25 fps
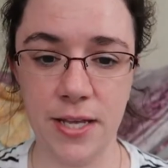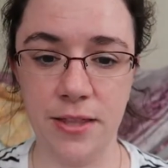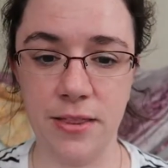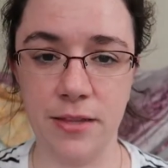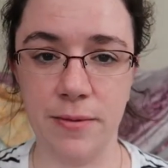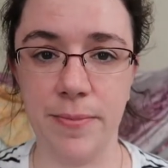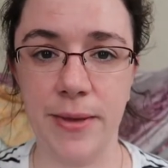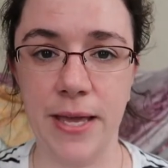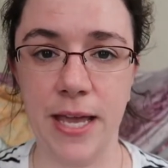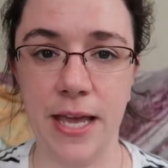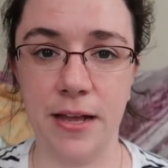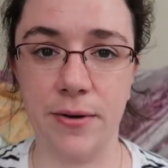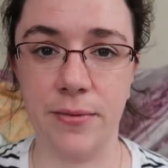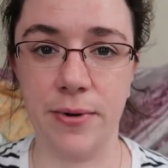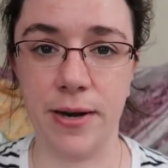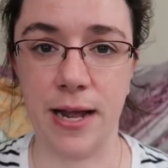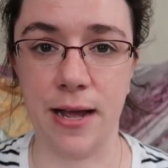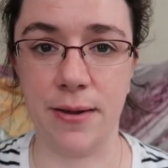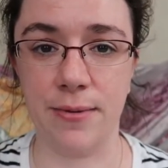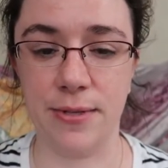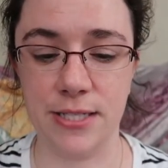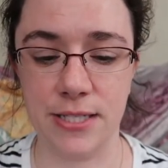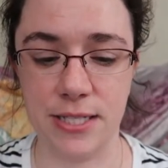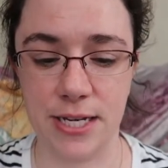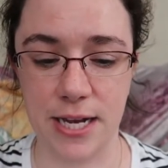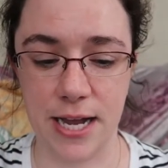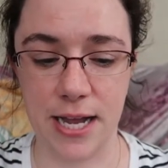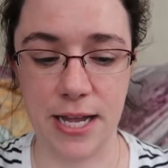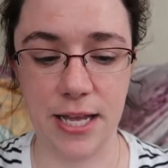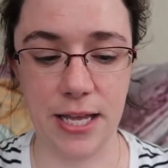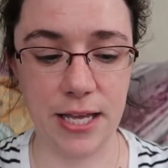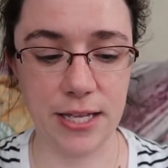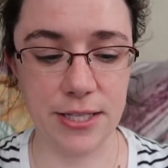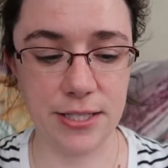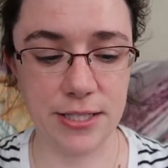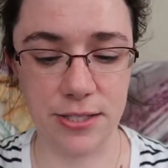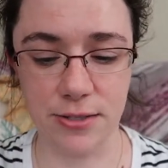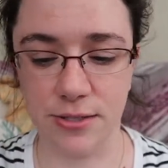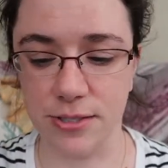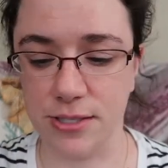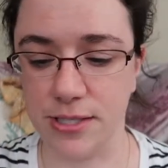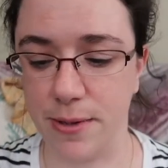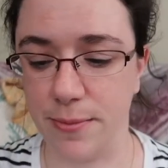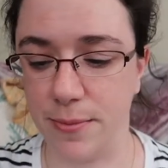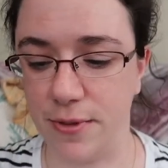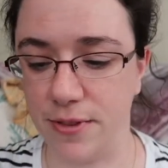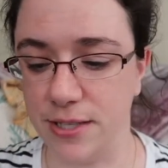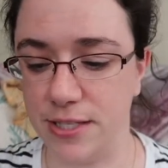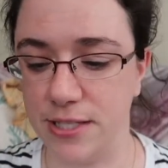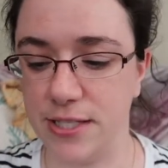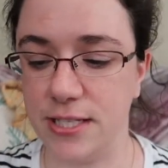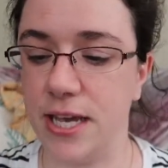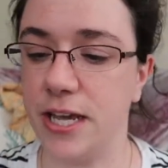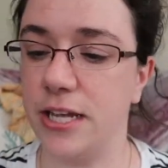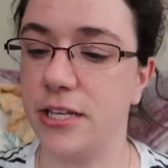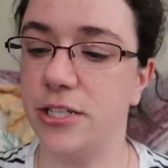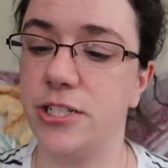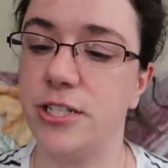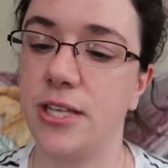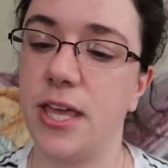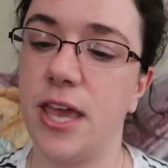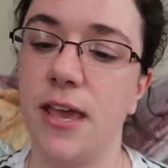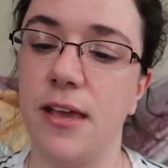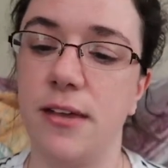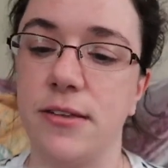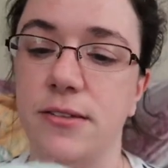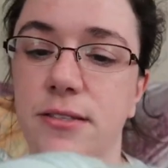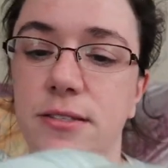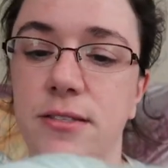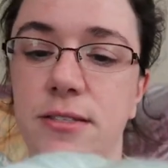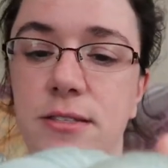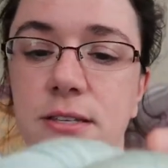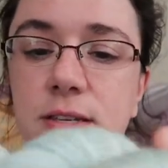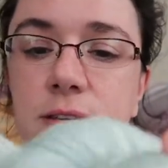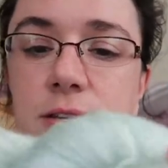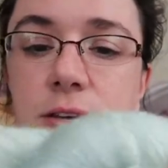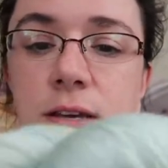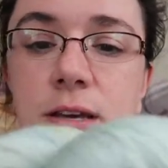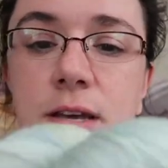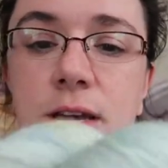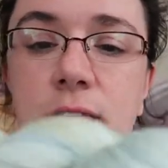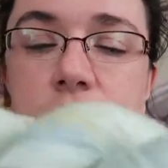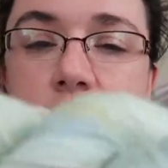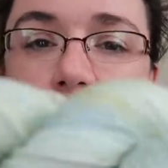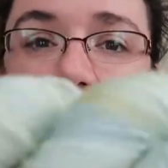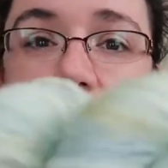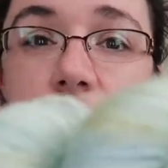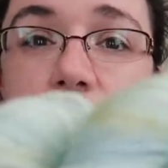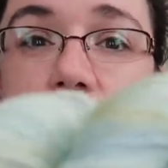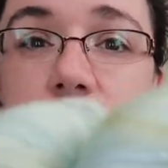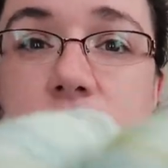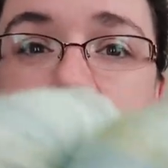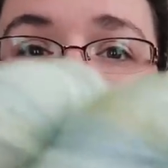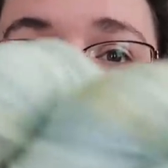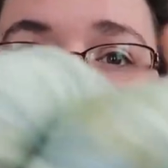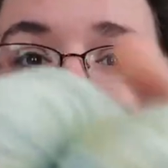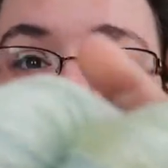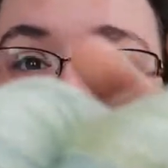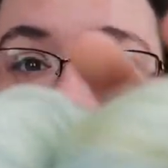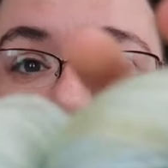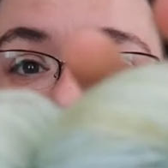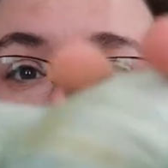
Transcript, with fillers: the pan when I was dyeing it, so some of the sage skeins have this